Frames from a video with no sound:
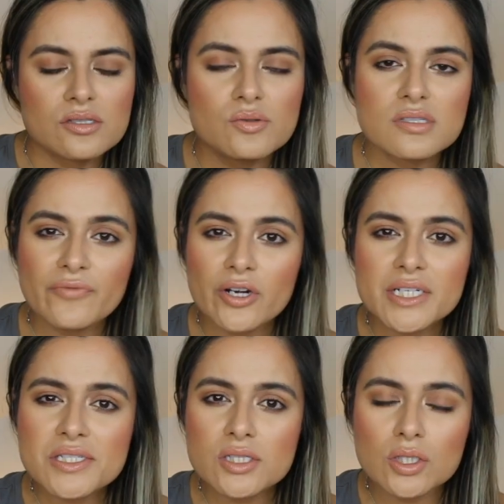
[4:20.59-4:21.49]
so as far
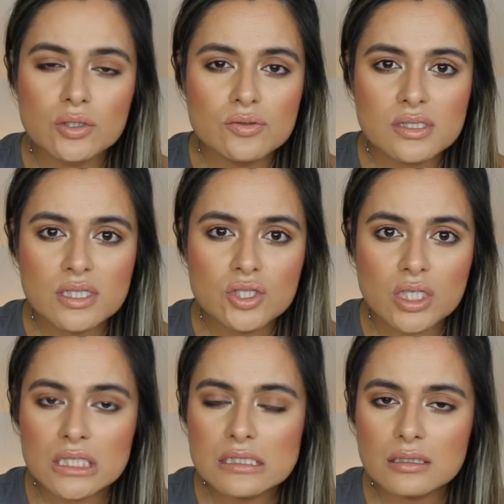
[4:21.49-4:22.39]
as usage
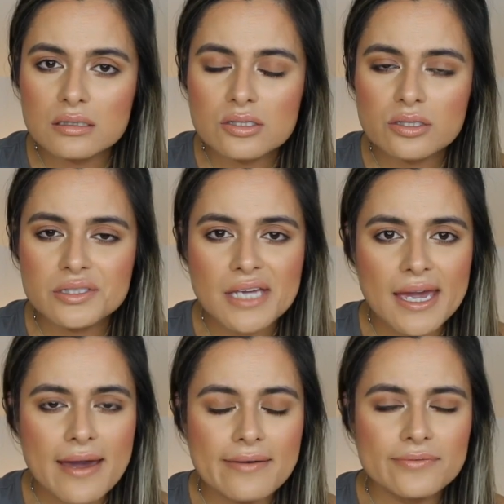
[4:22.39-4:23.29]
is concerned, I
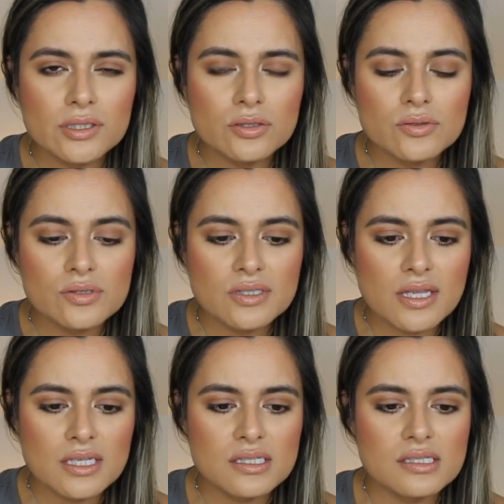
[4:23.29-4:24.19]
have used
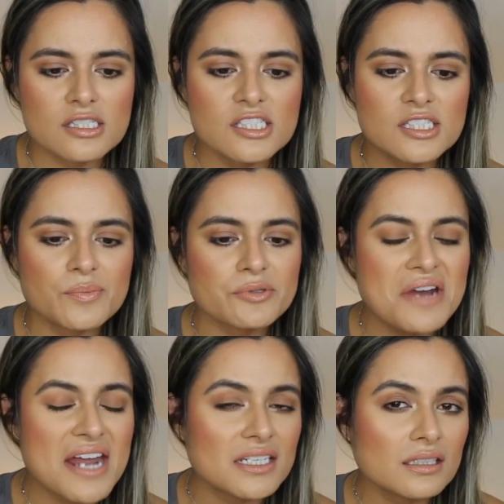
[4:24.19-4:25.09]
this
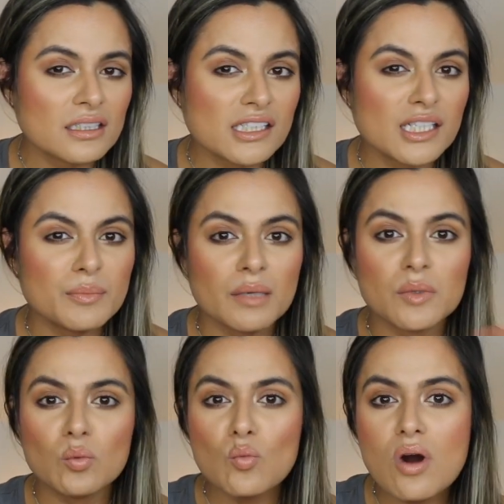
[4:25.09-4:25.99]
sporadically,
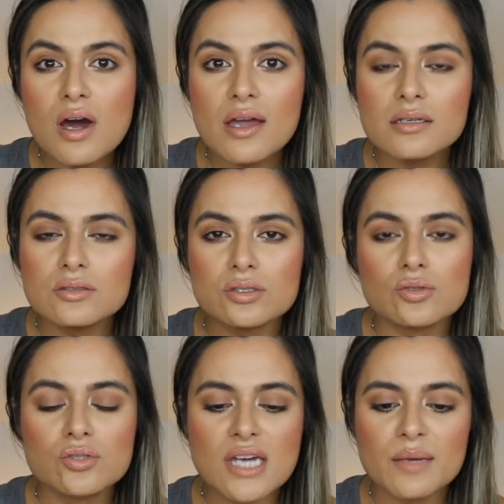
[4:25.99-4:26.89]
maybe one to
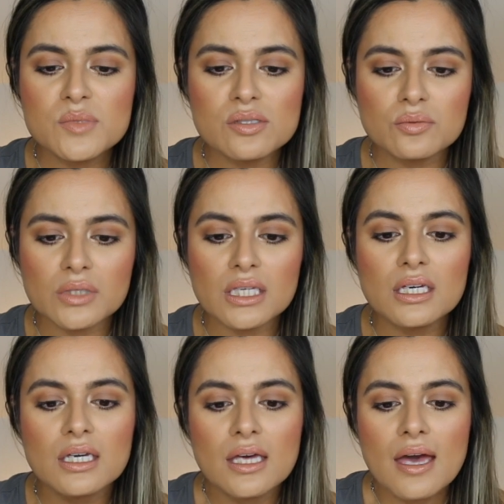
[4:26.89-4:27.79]
two times a
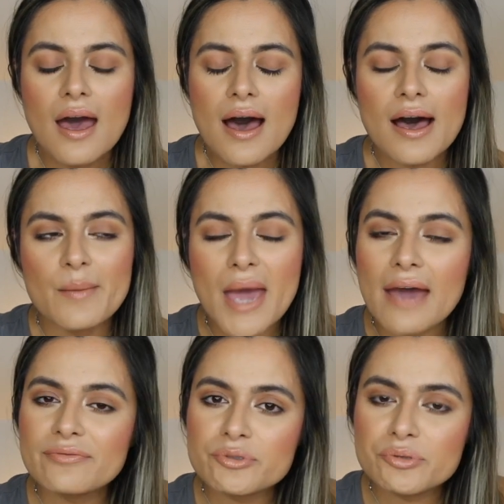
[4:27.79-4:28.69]
week um,
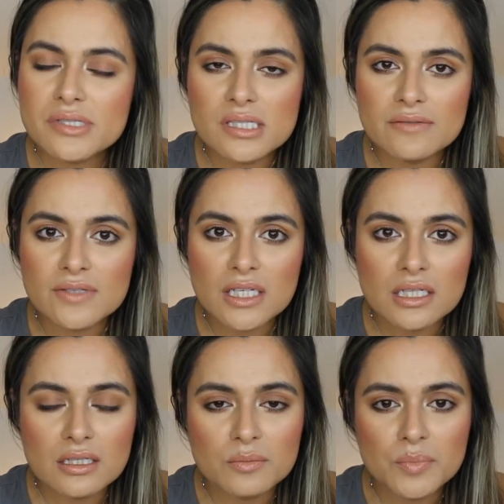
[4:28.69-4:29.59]
after receiving
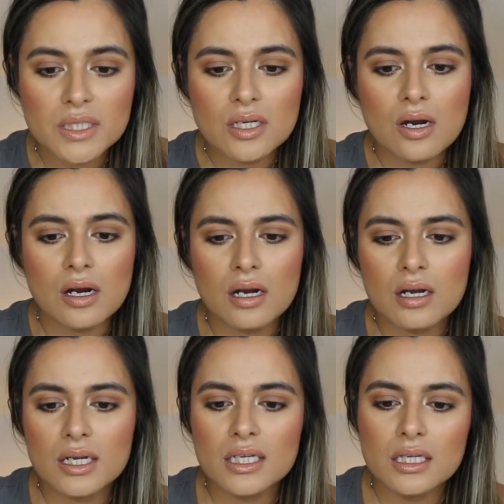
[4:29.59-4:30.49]
it in
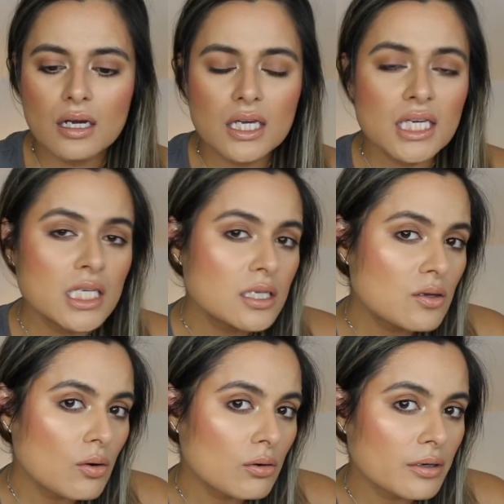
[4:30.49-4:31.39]
PR
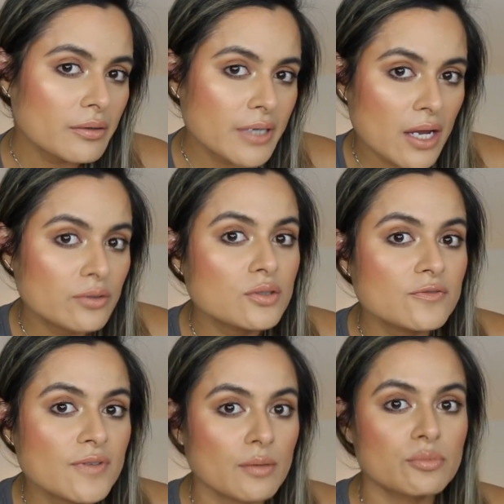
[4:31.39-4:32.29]
in or around
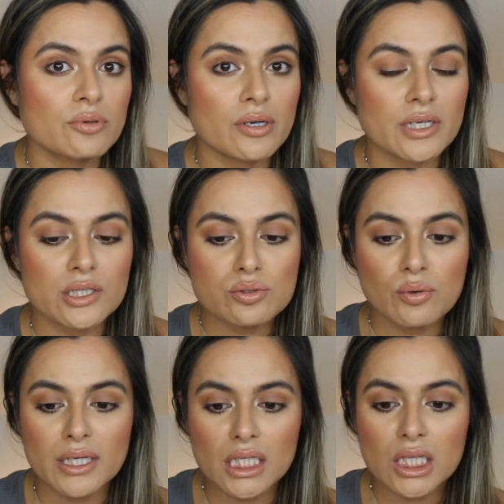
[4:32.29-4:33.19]
February
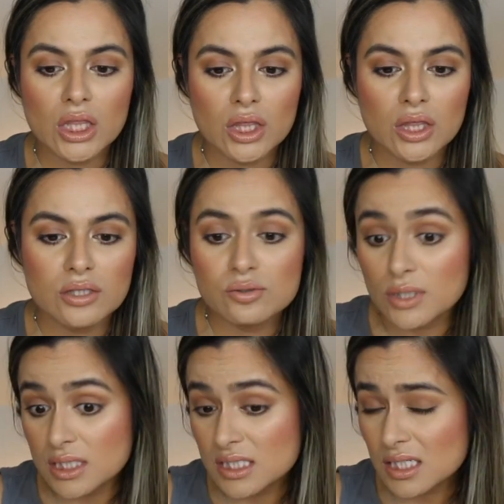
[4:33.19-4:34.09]
23rd.
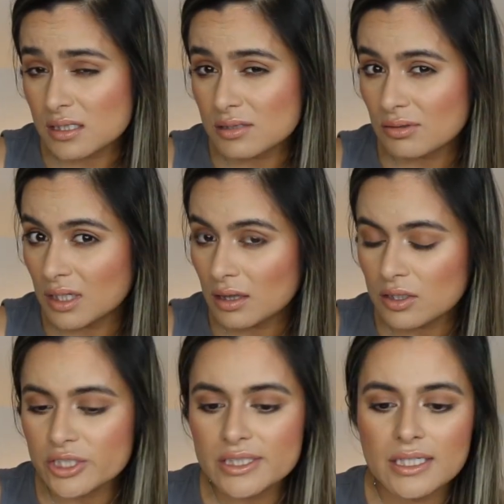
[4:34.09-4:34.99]
26th,
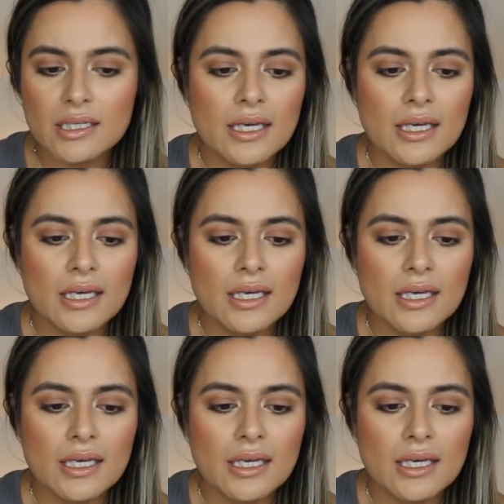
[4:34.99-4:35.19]
23rd.